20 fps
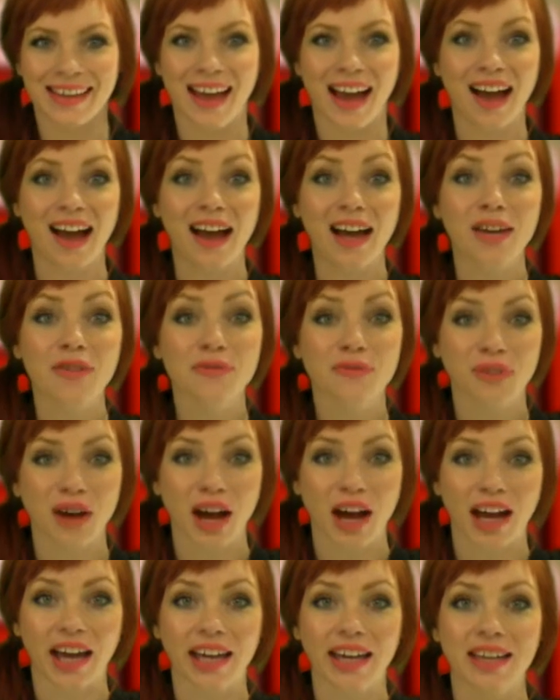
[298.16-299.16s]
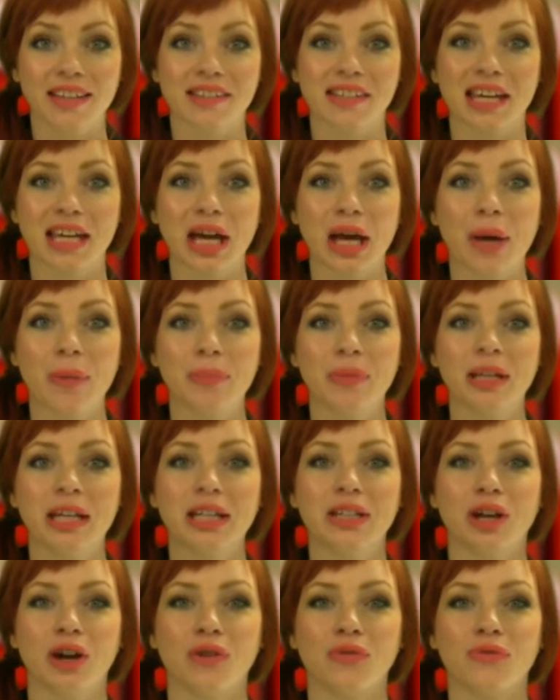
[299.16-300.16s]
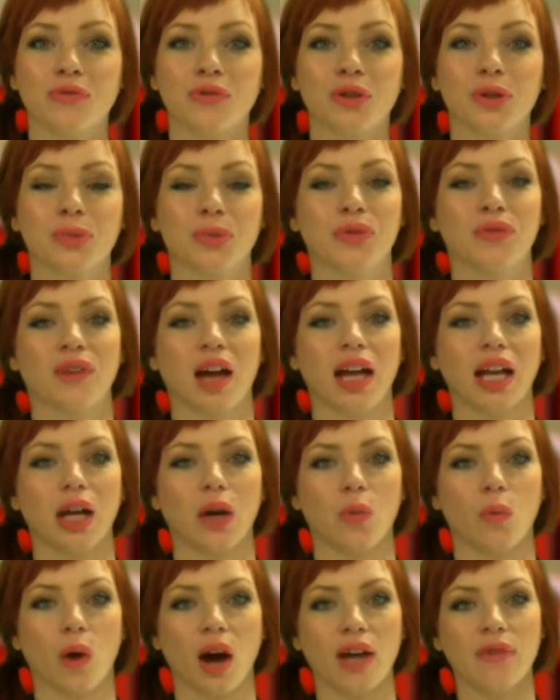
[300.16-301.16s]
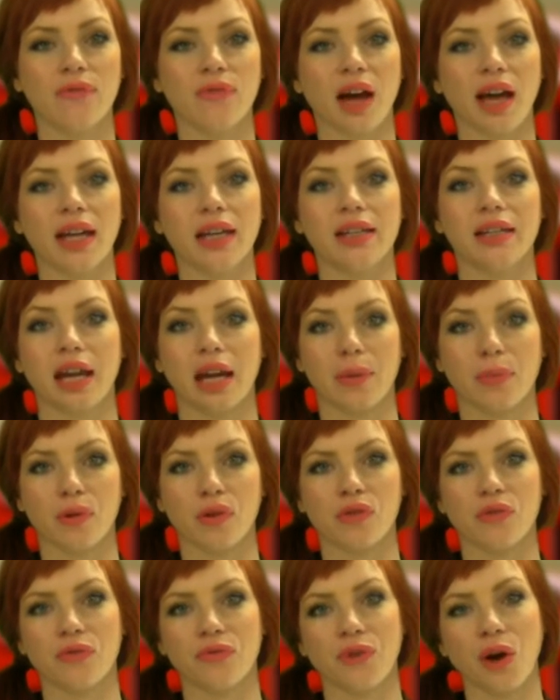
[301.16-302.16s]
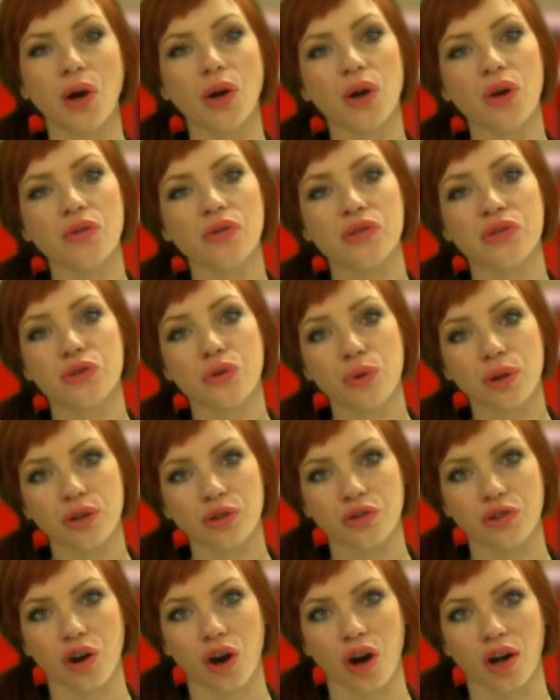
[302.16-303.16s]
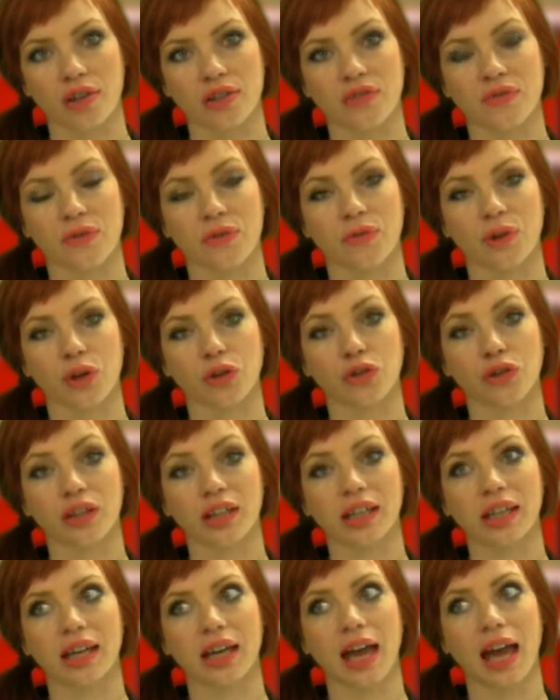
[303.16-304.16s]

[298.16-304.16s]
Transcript: Eyefi is a company known for providing Wi-Fi enabled photo storage cards for virtually